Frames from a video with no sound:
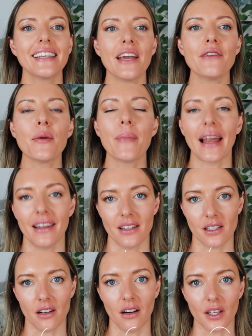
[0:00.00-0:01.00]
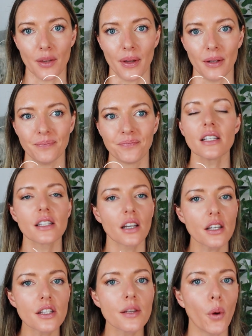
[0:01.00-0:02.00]
give a balanced argument.
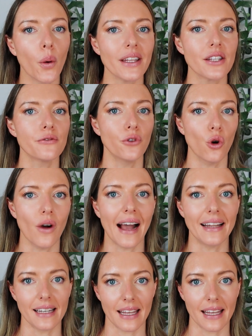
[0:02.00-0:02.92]
Discuss the points for and